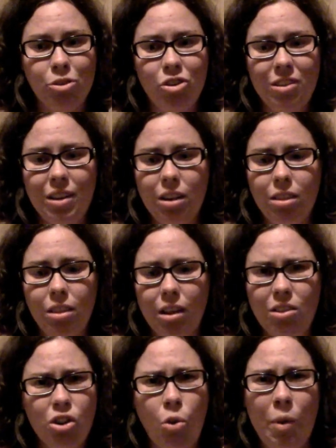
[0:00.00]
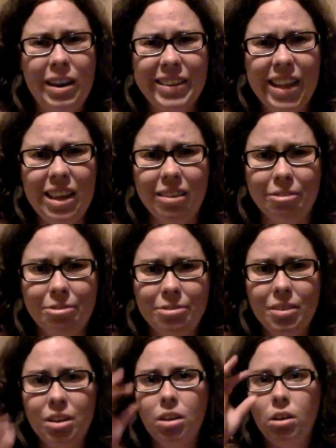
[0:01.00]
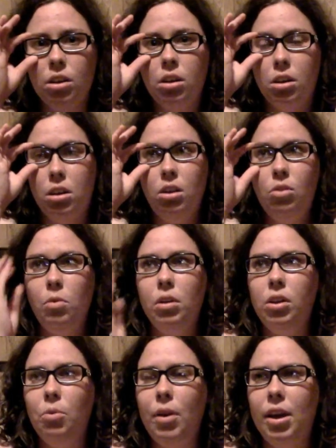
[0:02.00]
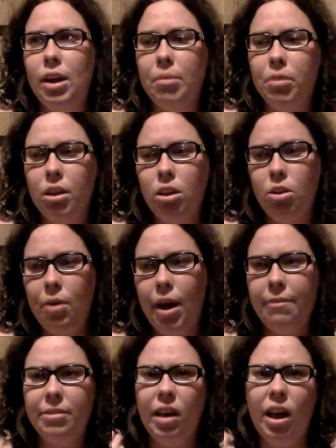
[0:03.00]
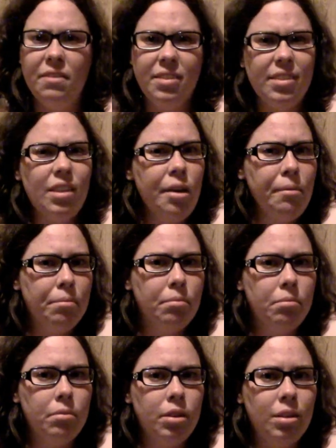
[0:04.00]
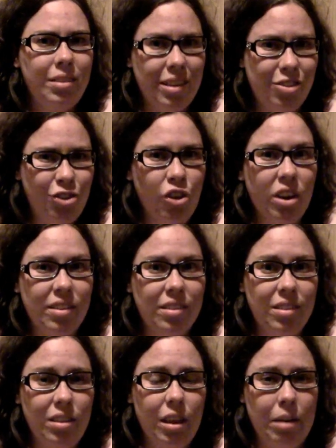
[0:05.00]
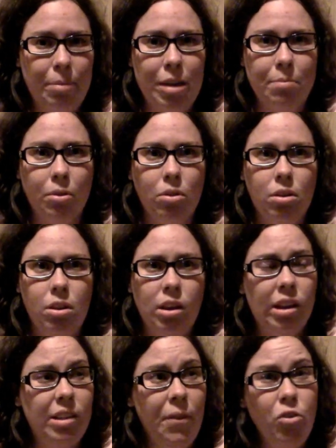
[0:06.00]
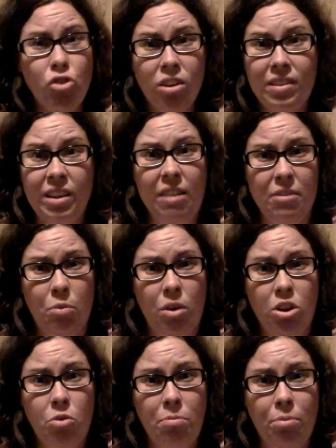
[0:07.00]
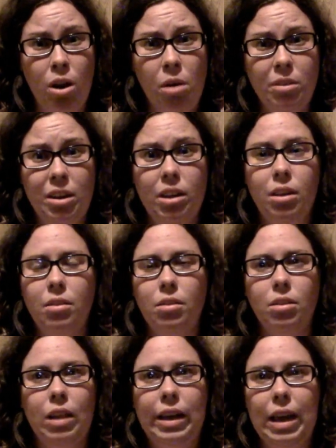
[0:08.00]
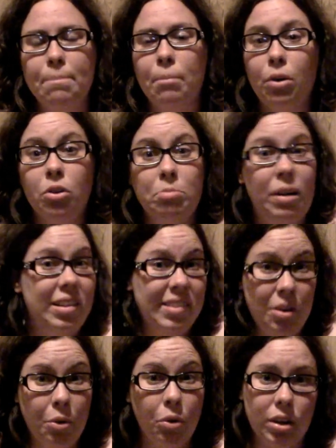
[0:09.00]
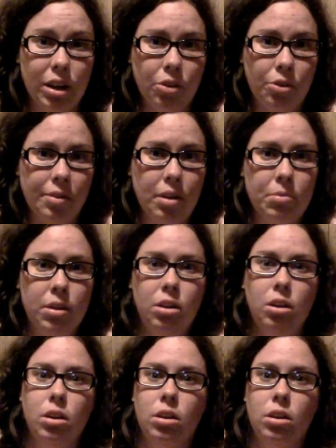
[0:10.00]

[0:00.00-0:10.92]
She's like, that's no way to live. Well, in a way, I'm like, you have to have some distrust in people. Because if you trusted everyone, you would probably, like, get murdered by a serial killer or something.